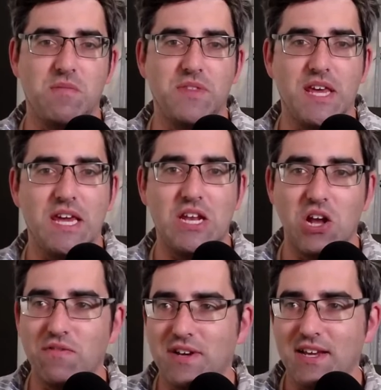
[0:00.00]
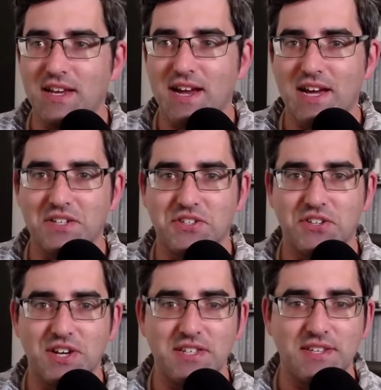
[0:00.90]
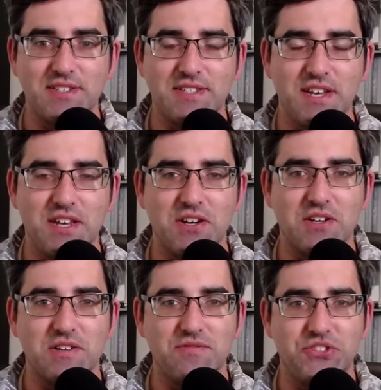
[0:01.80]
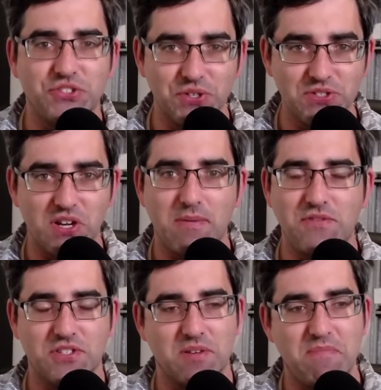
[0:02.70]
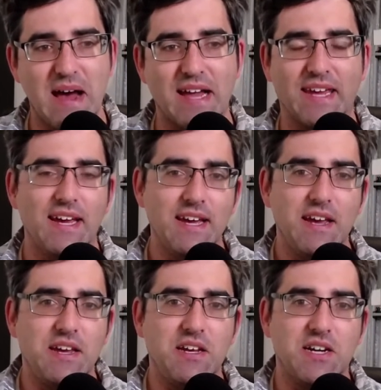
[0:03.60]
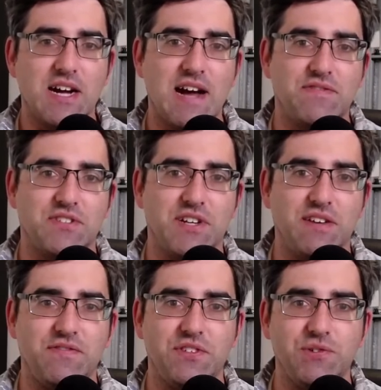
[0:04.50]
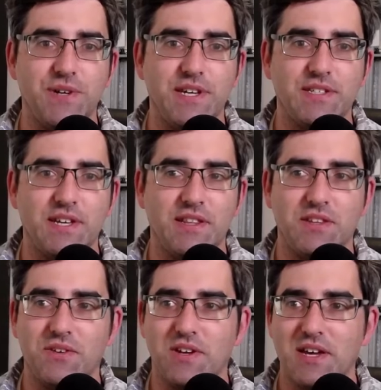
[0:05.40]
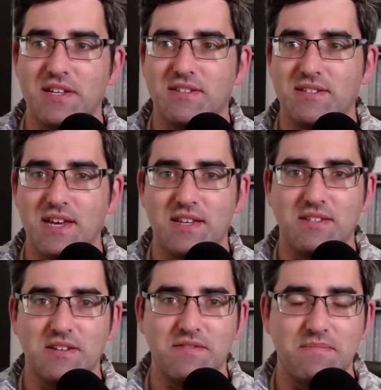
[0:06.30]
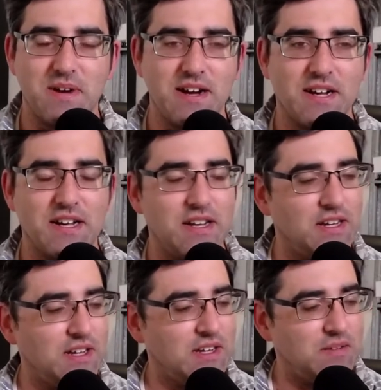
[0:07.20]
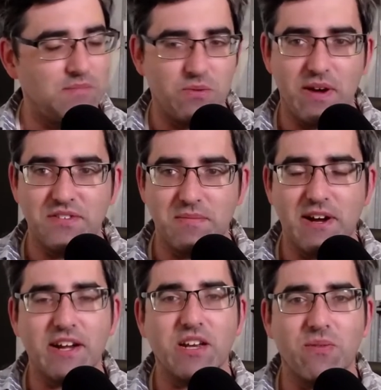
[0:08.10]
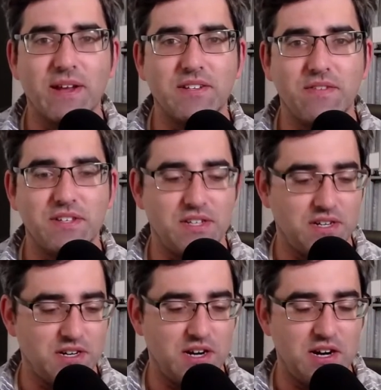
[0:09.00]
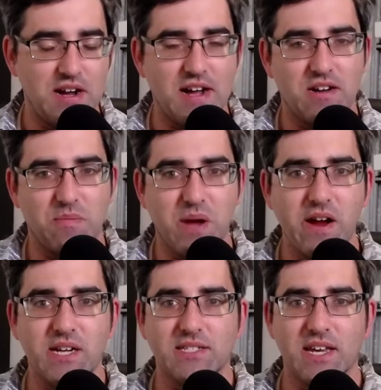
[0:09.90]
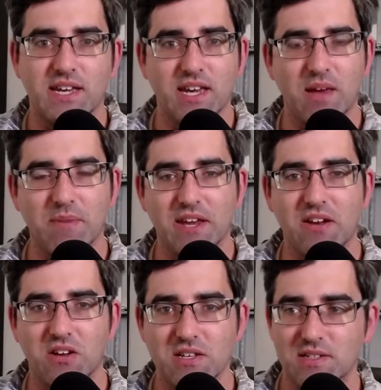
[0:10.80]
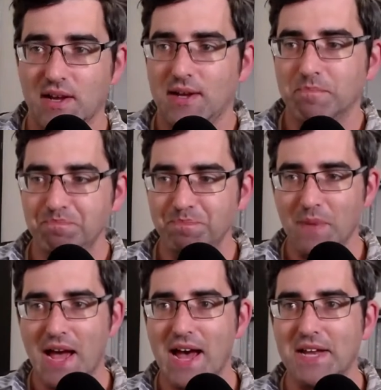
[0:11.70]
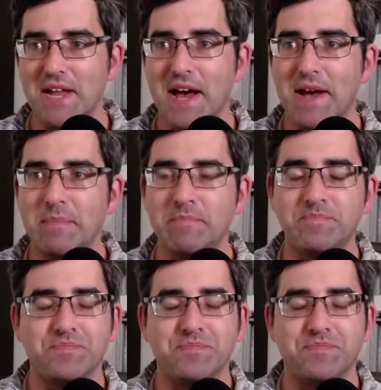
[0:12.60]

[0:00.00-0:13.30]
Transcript: the lovely and crazy city of Jerusalem. I've just come back here after a few weeks in the United States of America. My wife's American. We went to visit her uh, her parents, aka my in-laws, and um,